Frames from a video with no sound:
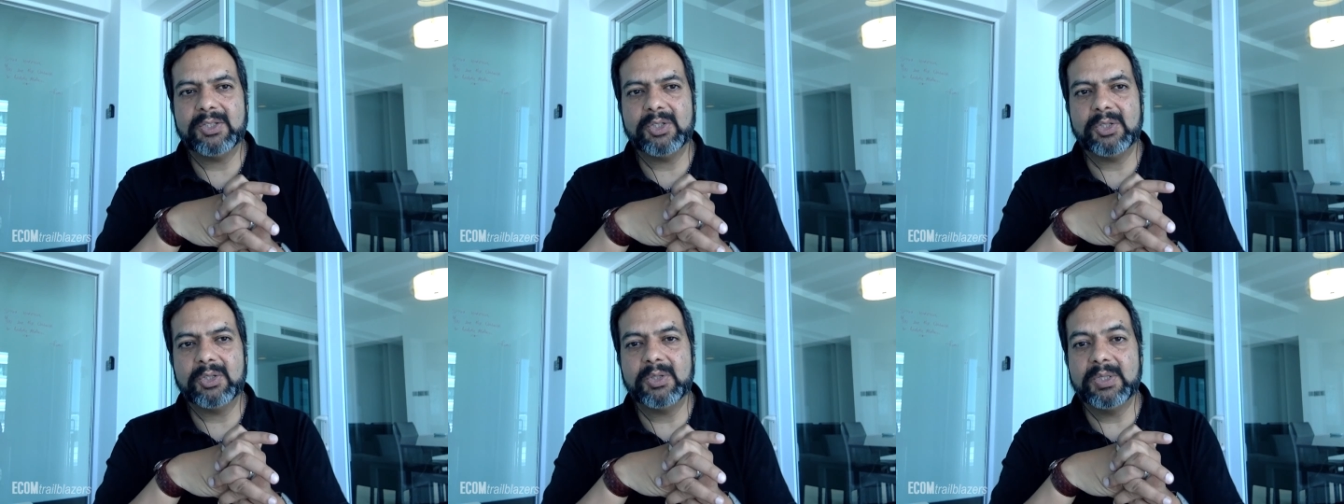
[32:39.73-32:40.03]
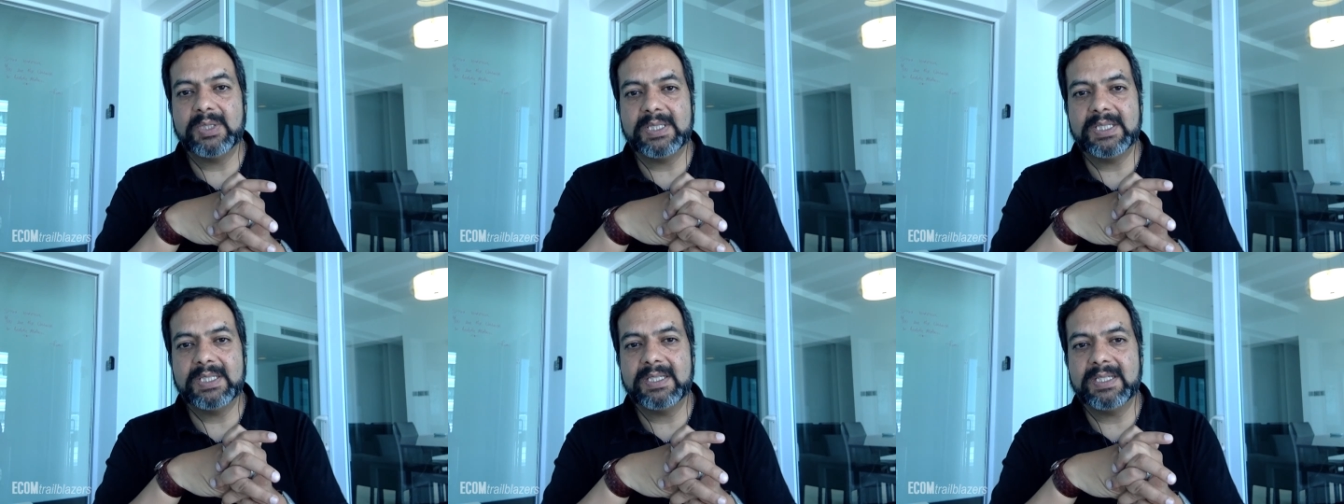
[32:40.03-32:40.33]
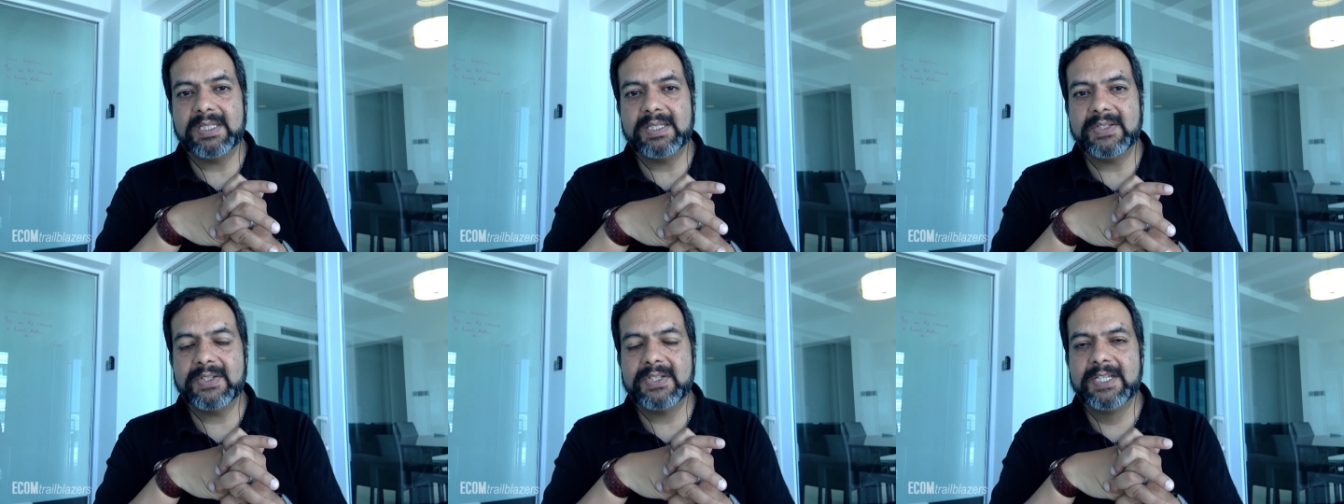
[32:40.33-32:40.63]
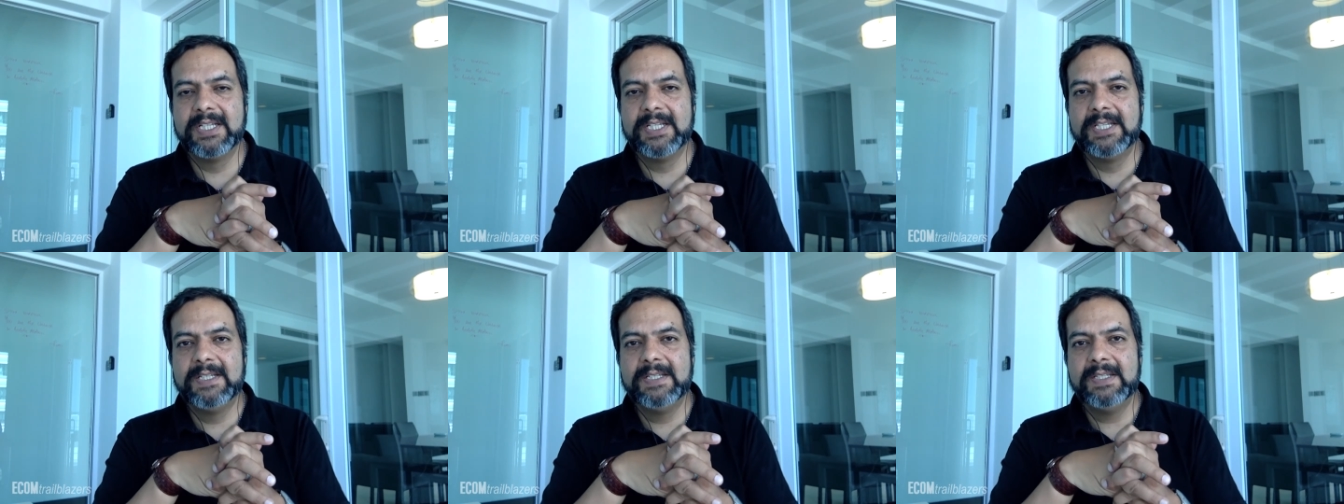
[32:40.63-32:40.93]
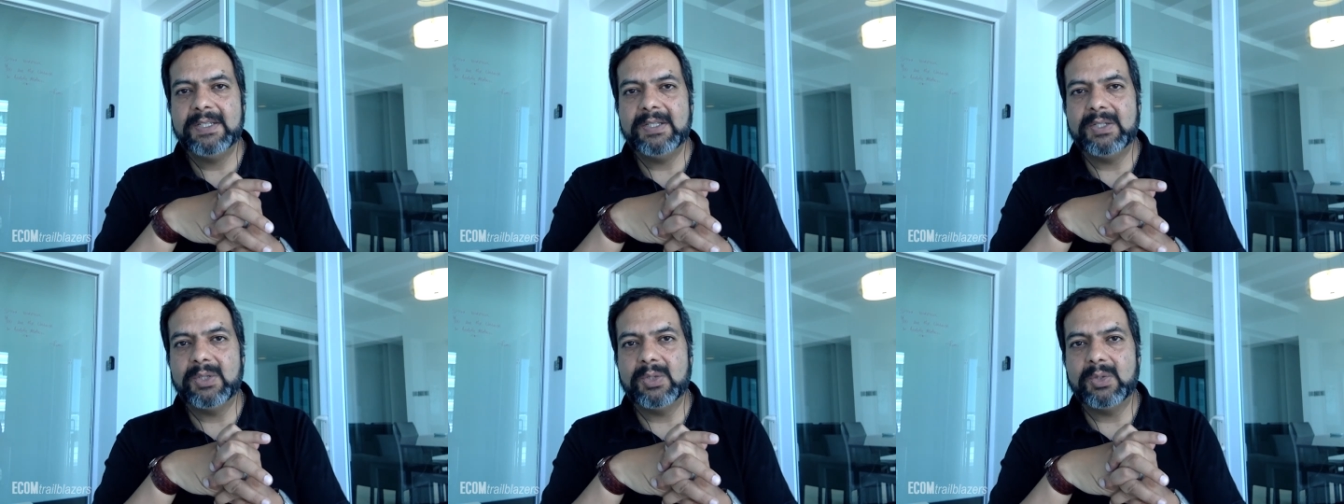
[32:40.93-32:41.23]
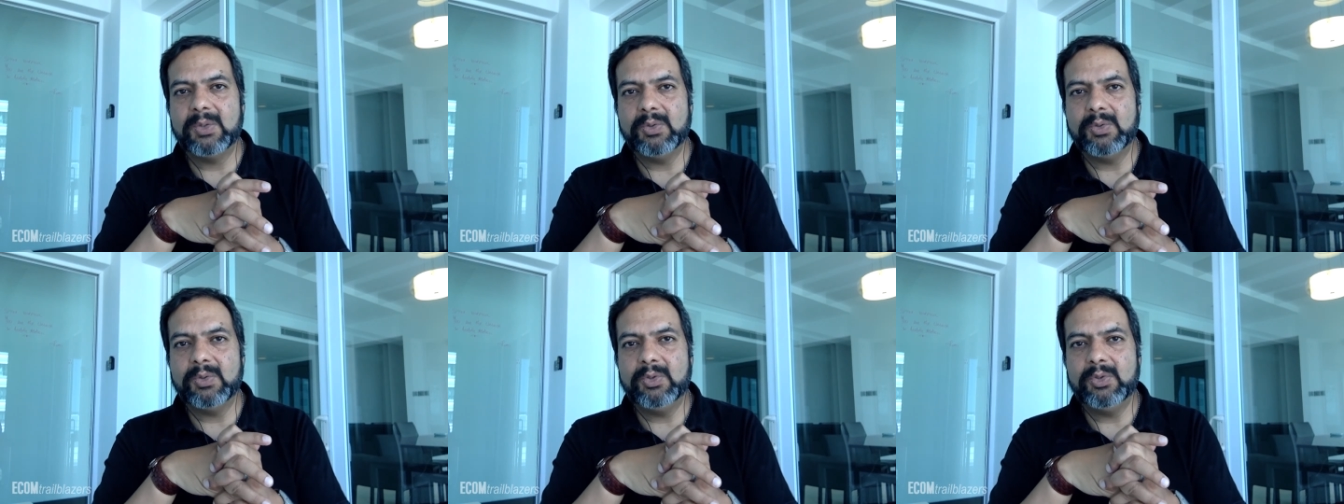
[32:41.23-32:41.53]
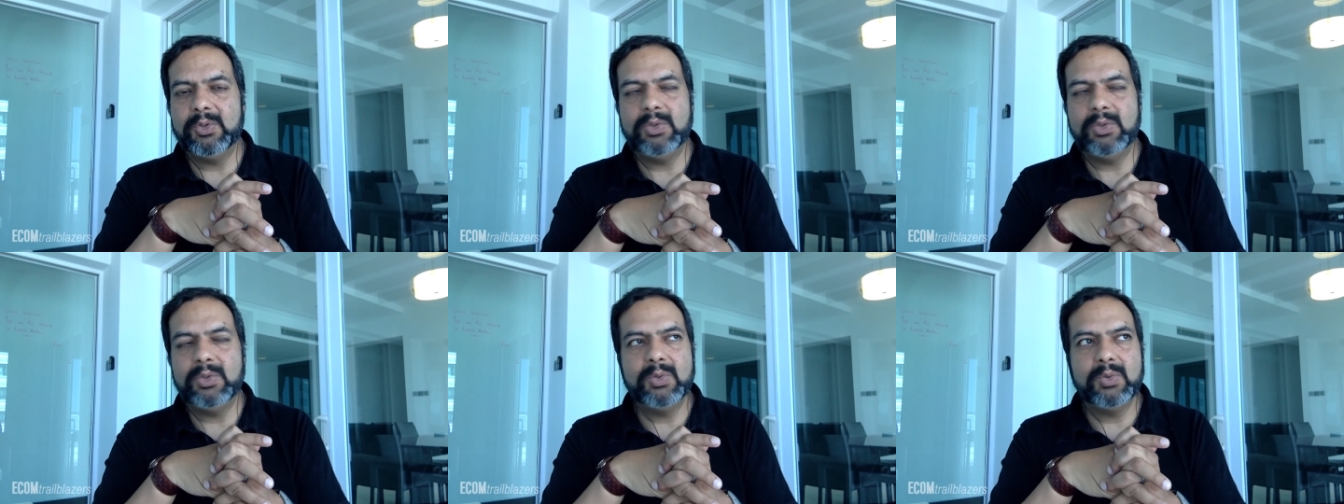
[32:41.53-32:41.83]
The good thing is,
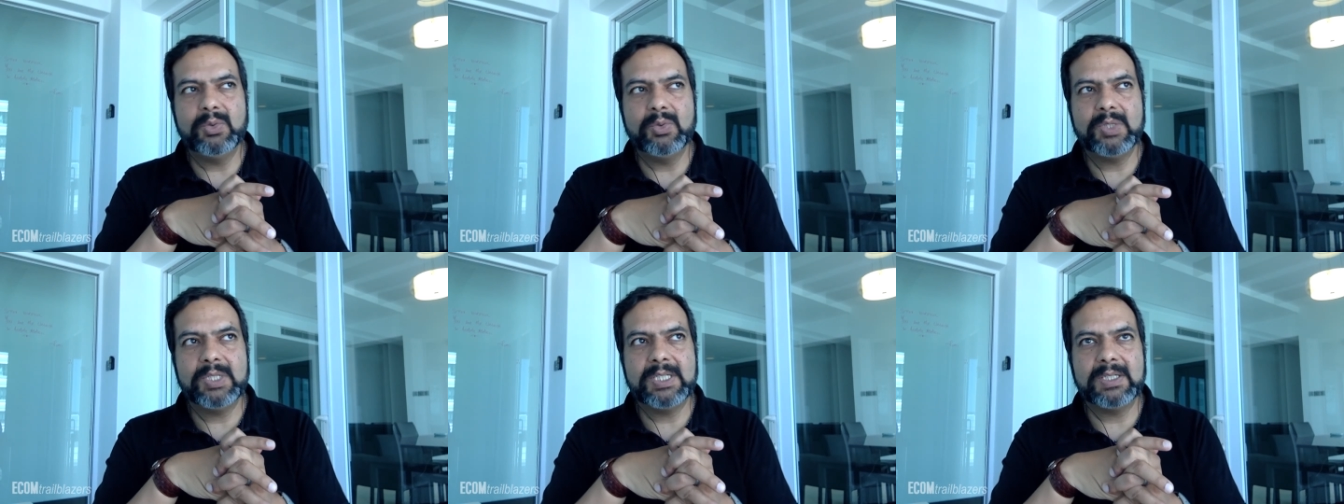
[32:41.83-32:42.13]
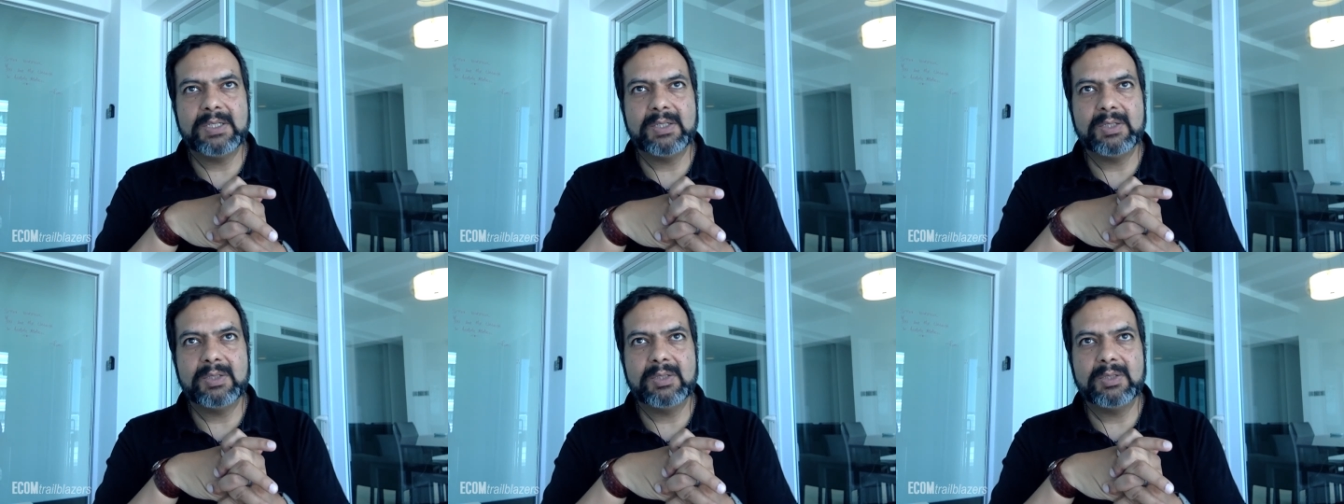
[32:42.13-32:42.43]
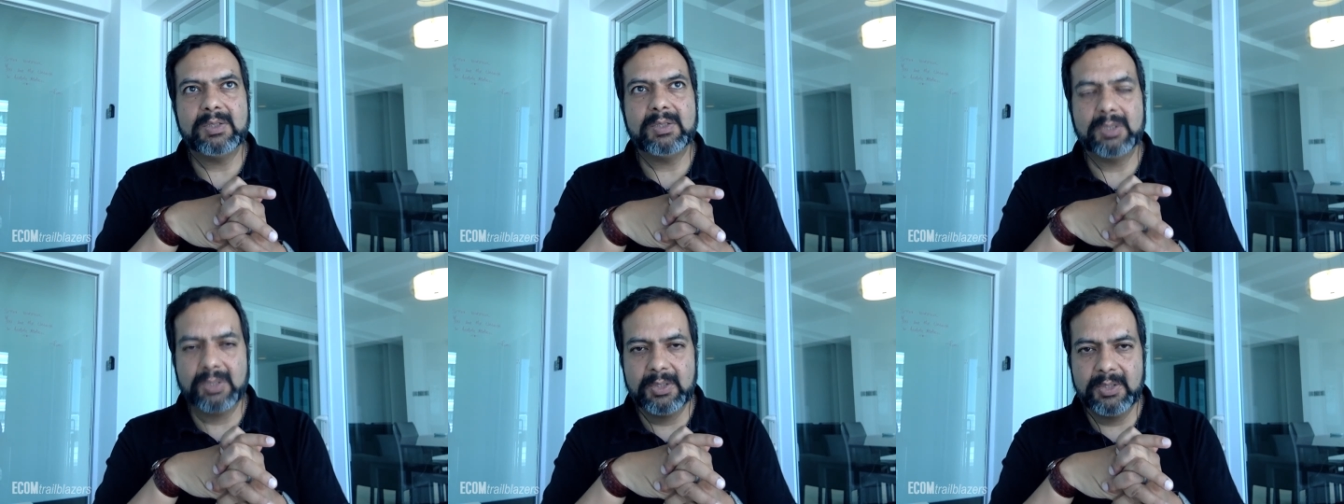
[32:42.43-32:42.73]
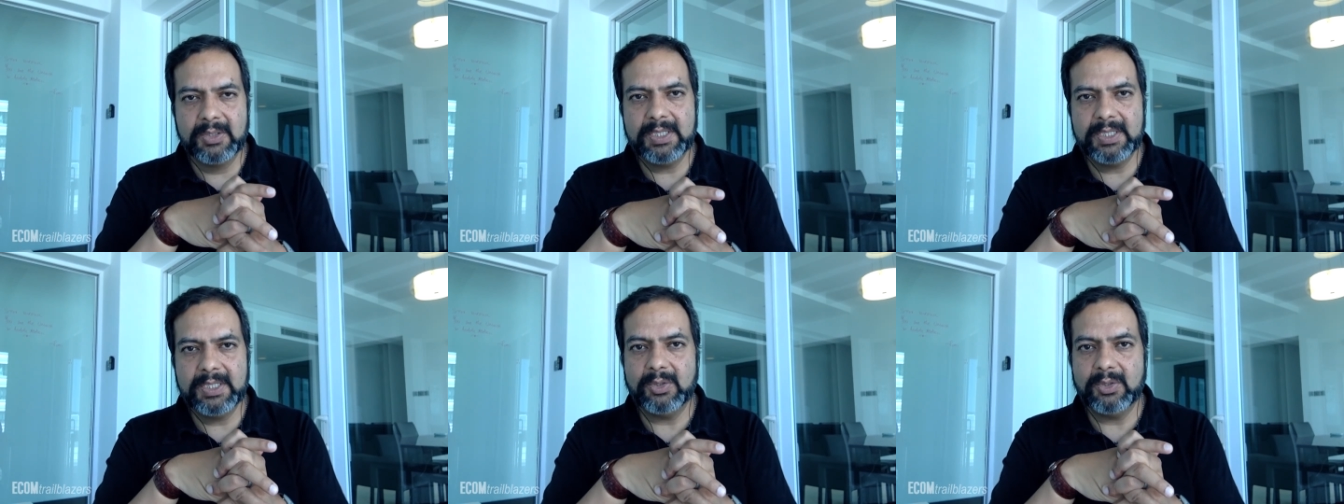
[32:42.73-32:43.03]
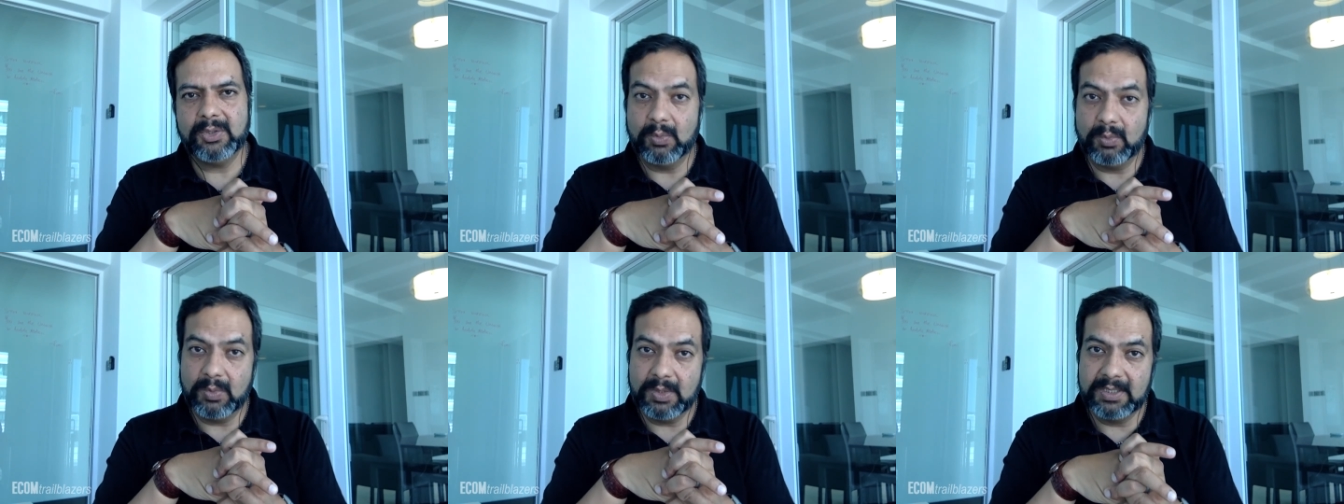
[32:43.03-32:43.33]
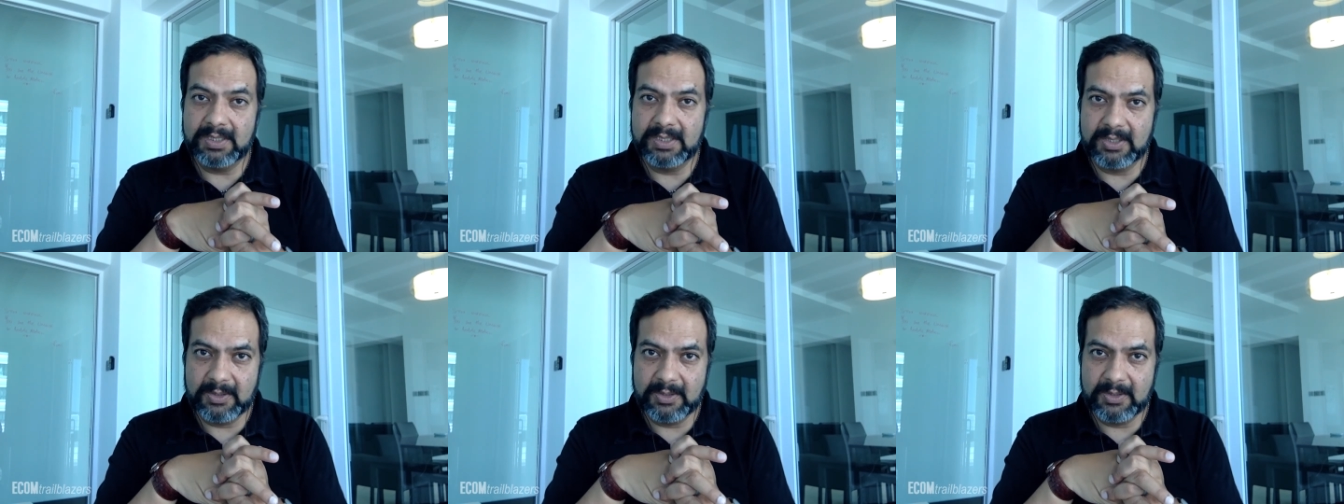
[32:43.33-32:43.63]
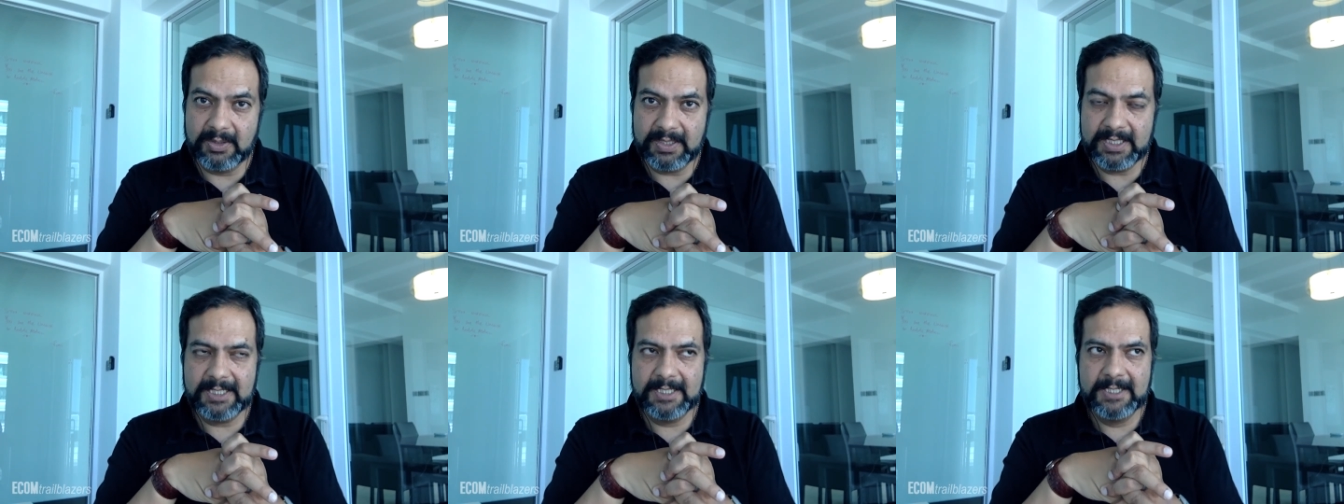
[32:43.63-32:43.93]
you can learn it, you will learn it,